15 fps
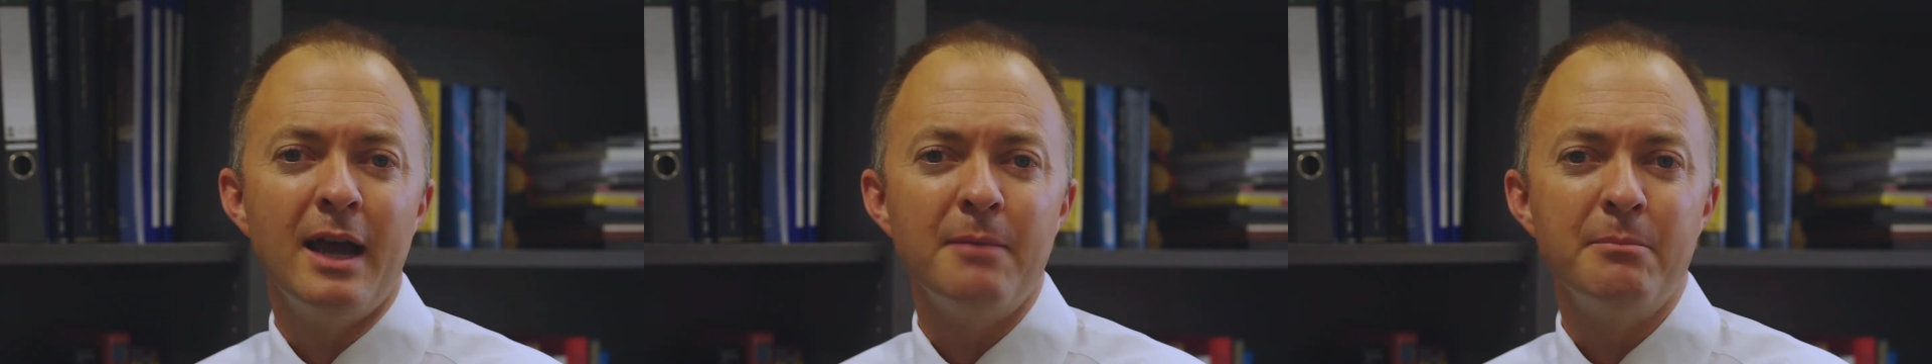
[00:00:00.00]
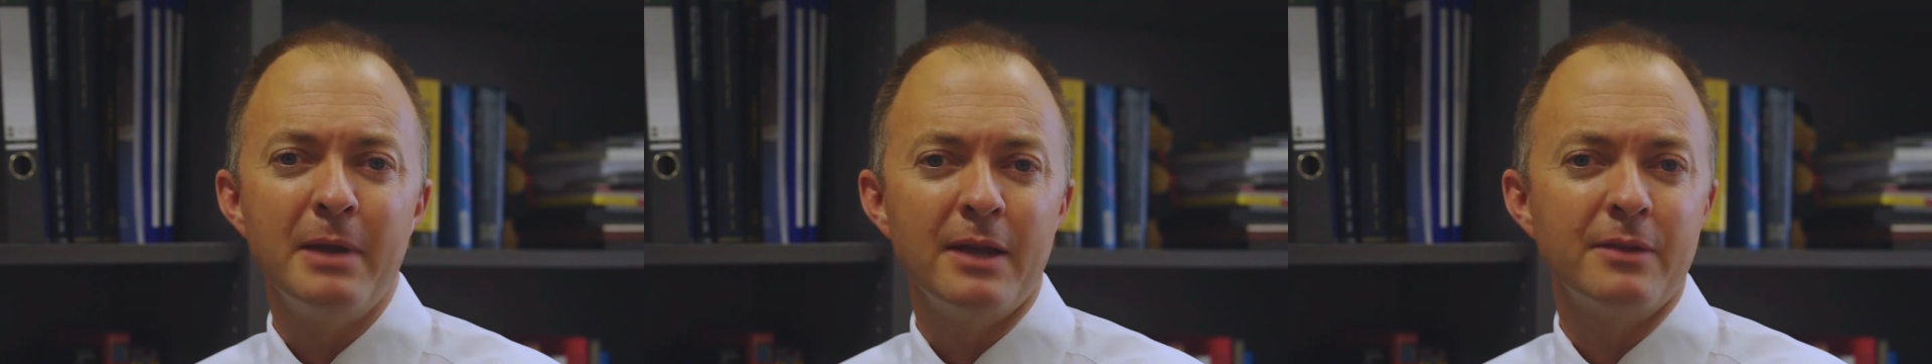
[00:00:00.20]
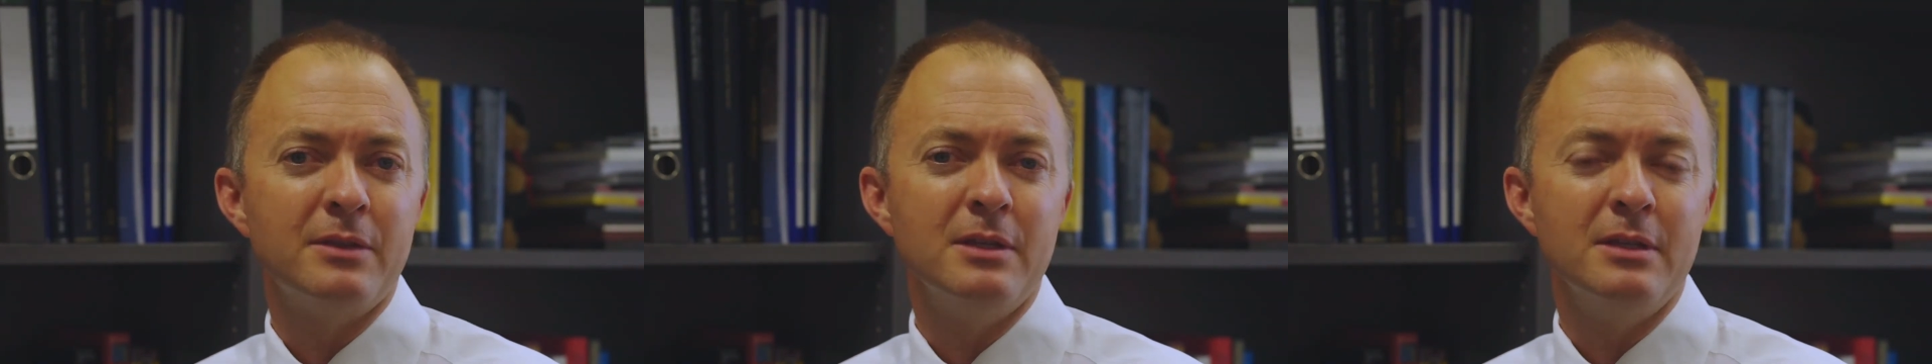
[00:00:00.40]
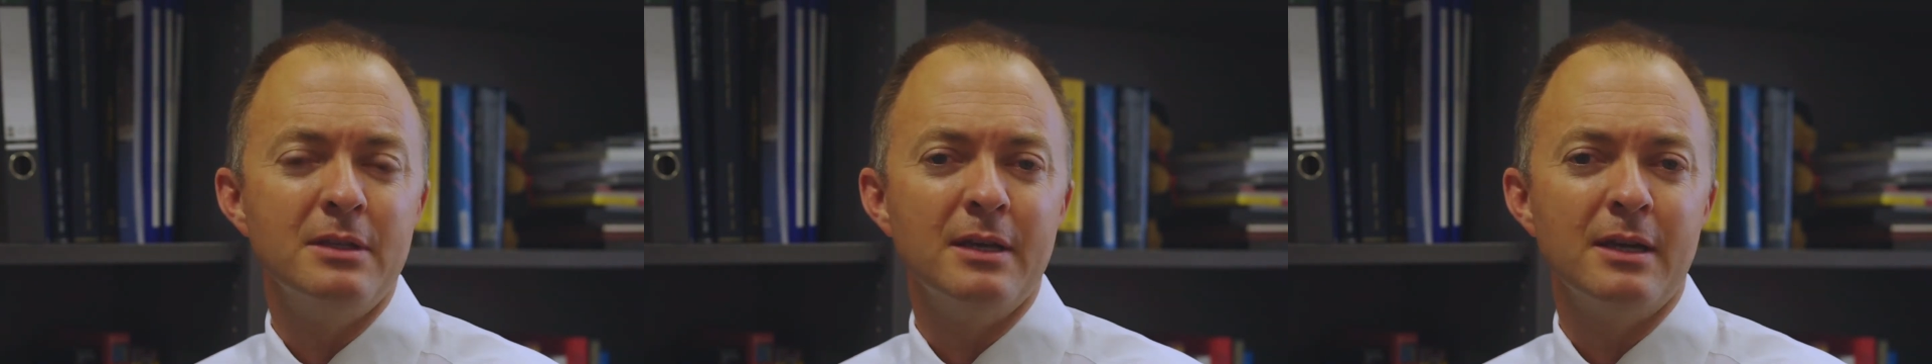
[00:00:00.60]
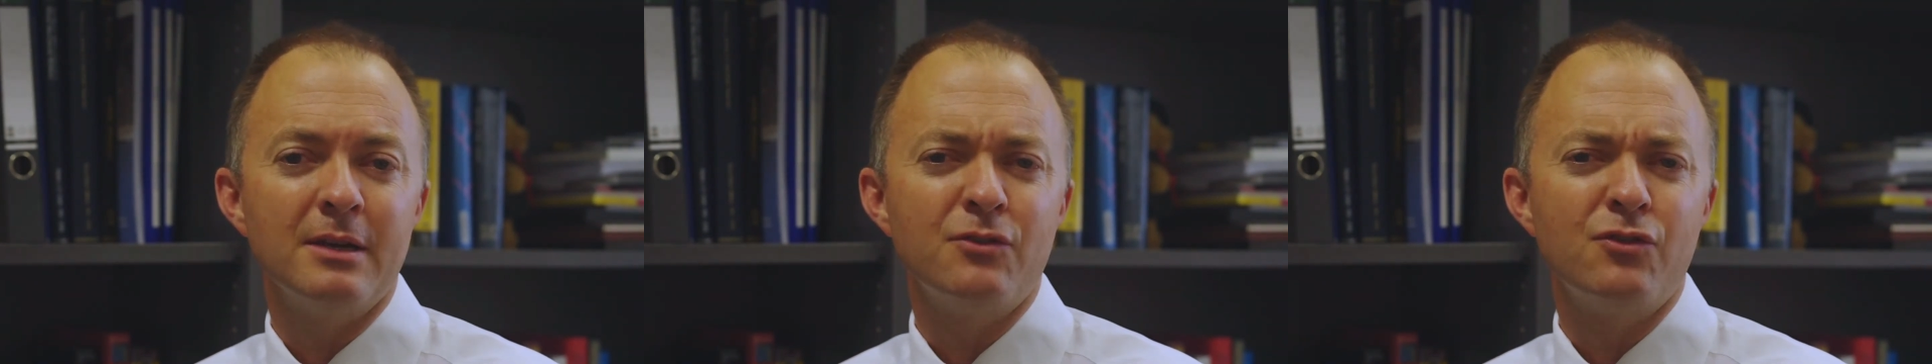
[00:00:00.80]
about
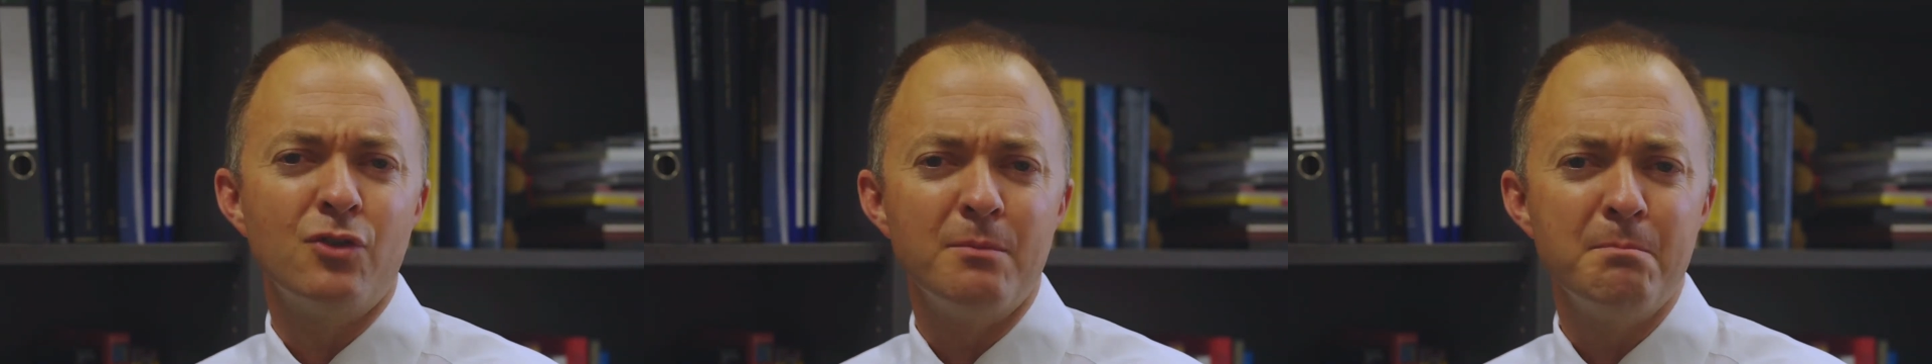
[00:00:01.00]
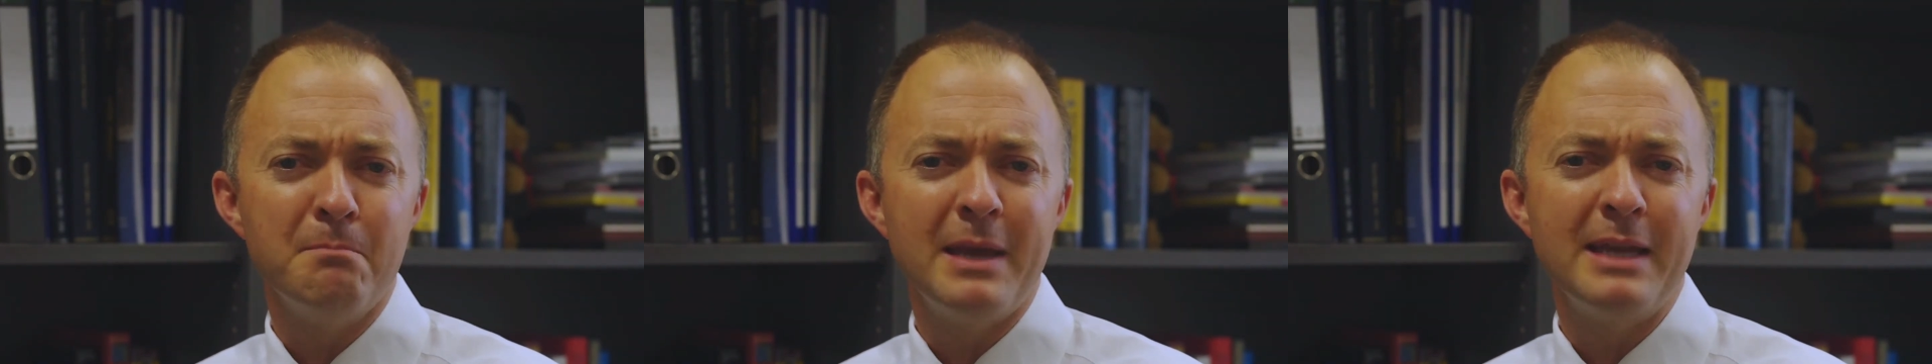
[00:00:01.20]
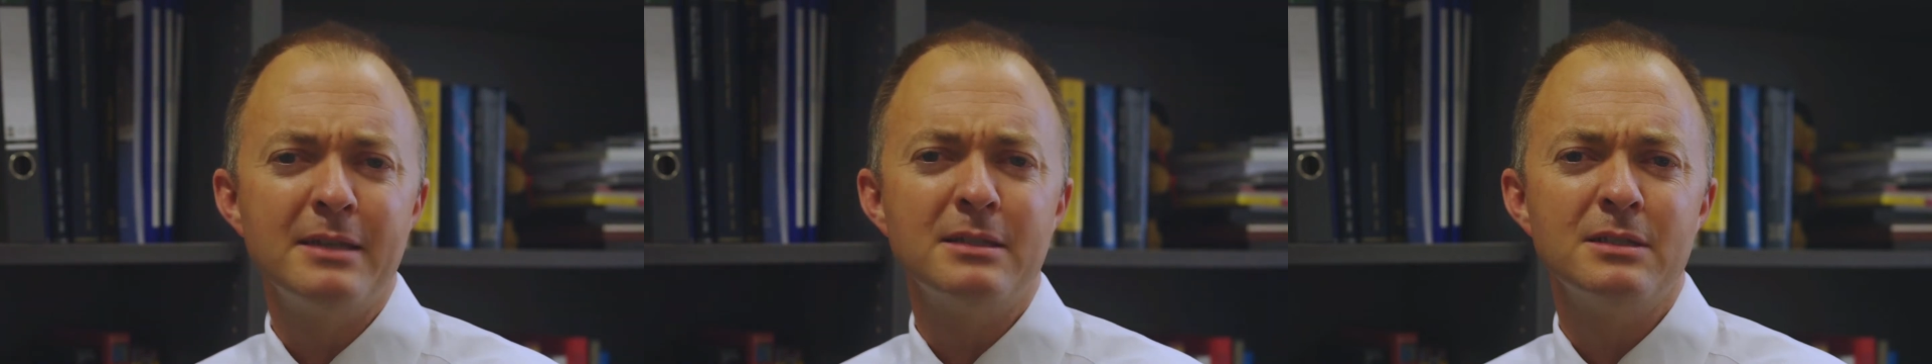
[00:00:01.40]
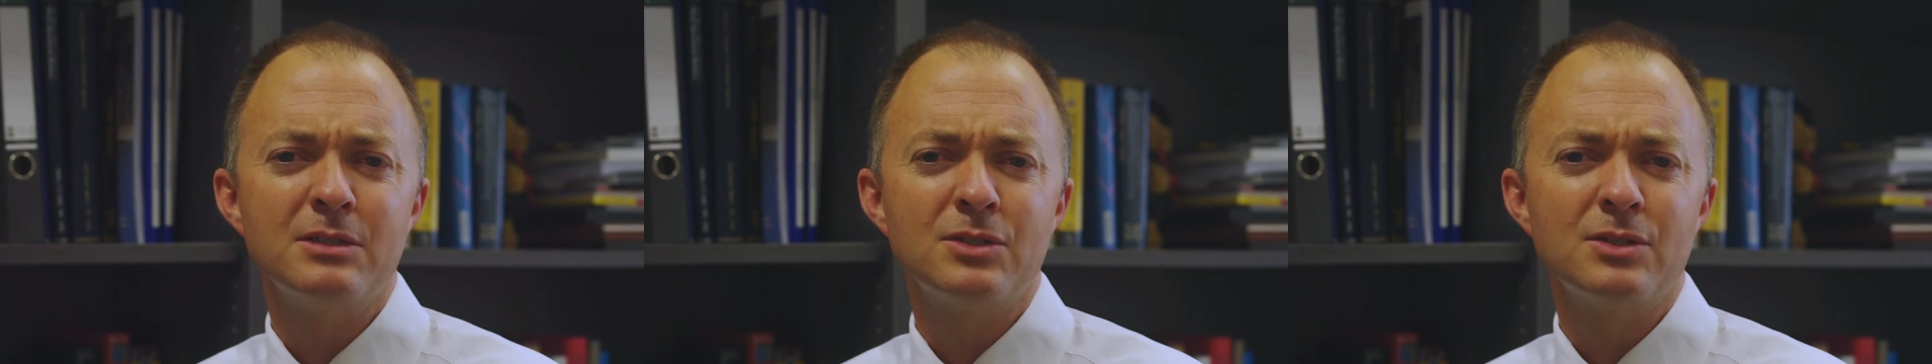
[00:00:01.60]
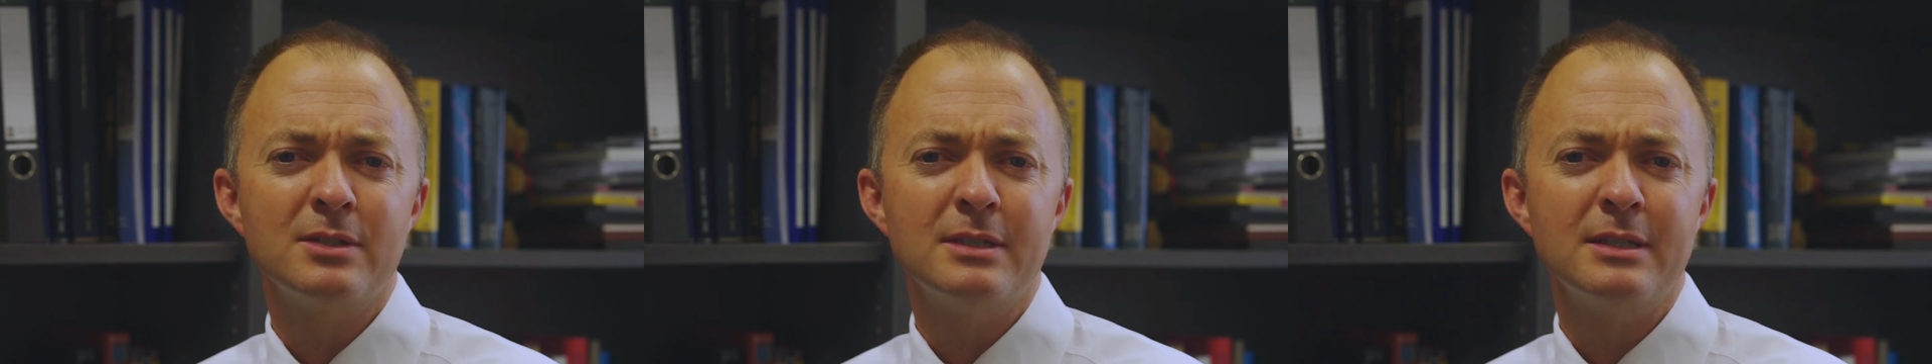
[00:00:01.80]
the uh,
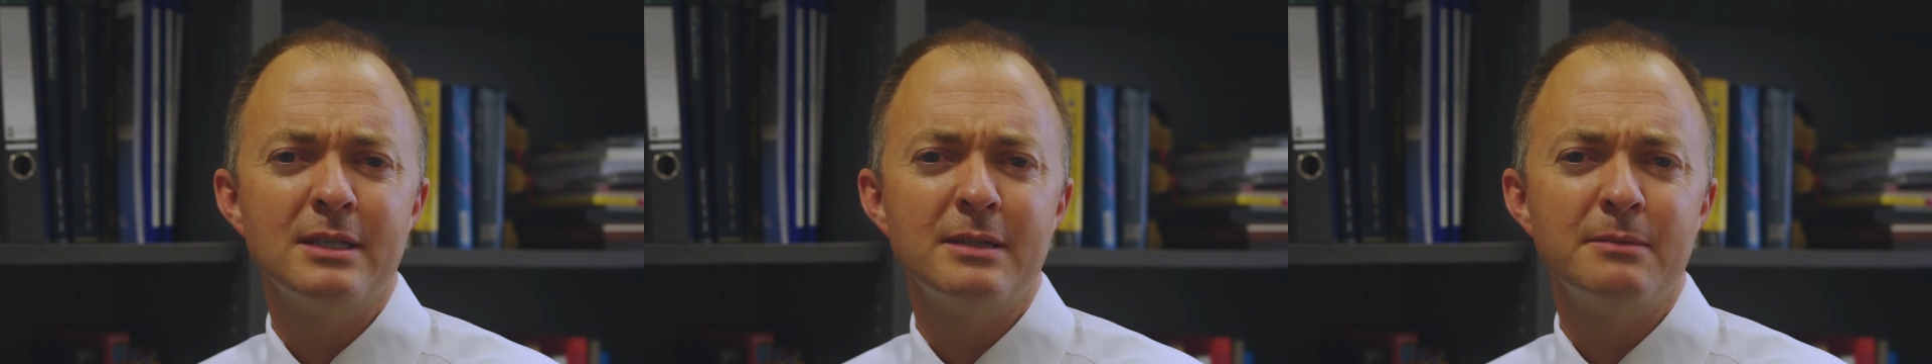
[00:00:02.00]
tremendous